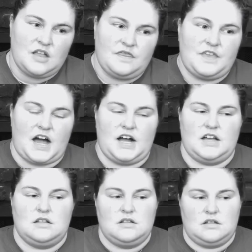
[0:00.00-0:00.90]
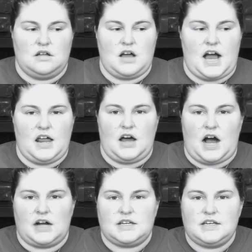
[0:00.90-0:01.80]
That at
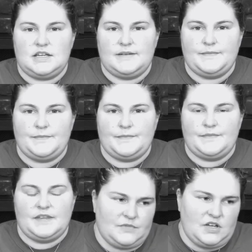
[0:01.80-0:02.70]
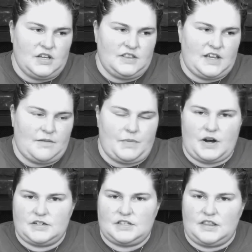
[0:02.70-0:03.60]
Aki, that
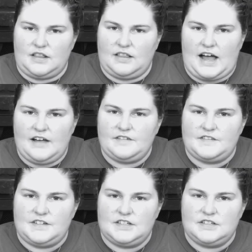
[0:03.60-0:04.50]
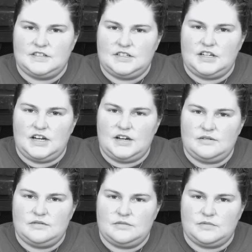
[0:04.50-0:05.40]
part to the left, you
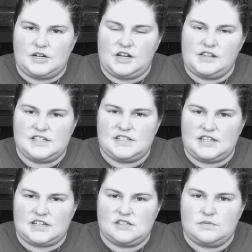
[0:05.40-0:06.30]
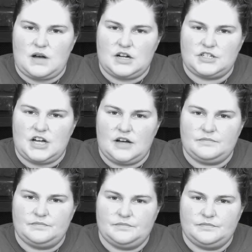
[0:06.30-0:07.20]
know, where all the sticks wash
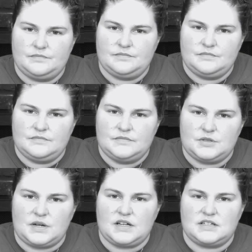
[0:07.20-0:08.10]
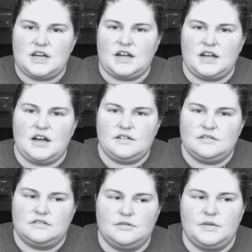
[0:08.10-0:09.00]
up. That's where I like to hang out
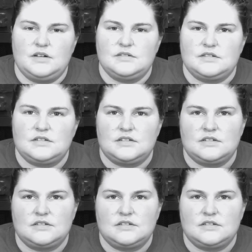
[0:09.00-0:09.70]
the most